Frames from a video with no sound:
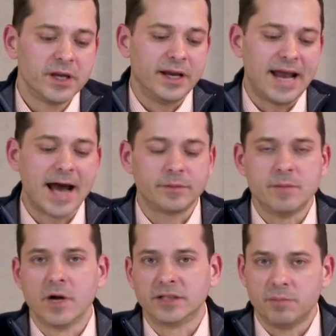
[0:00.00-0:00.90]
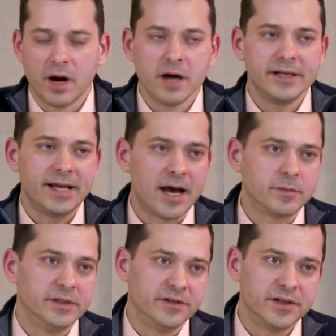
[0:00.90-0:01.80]
It had to be multi-party, it had to
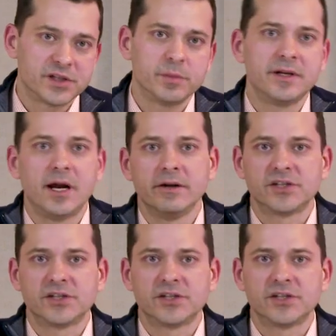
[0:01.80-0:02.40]
be interdisciplinary,